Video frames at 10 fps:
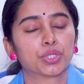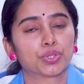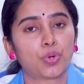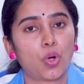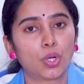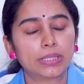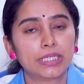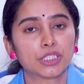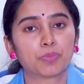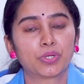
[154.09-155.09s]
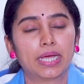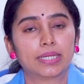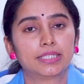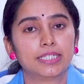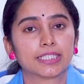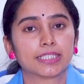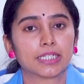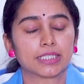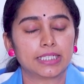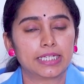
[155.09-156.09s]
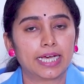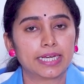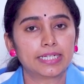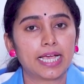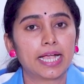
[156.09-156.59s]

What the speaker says: So all these modalities, that is the diet